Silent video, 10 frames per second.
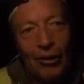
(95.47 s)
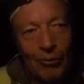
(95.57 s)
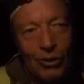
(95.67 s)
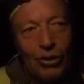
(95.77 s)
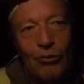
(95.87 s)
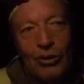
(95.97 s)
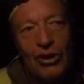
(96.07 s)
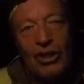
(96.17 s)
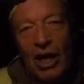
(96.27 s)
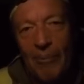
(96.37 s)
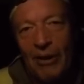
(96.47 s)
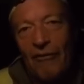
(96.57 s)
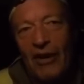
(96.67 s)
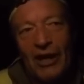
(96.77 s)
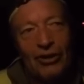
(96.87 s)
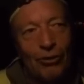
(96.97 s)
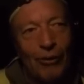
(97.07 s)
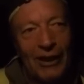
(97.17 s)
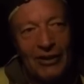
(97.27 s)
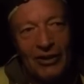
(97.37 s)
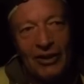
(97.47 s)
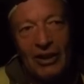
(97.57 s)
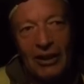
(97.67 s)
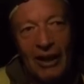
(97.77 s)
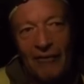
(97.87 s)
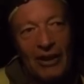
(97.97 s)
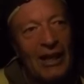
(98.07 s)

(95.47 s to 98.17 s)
he was doing some adventure races because he loved it.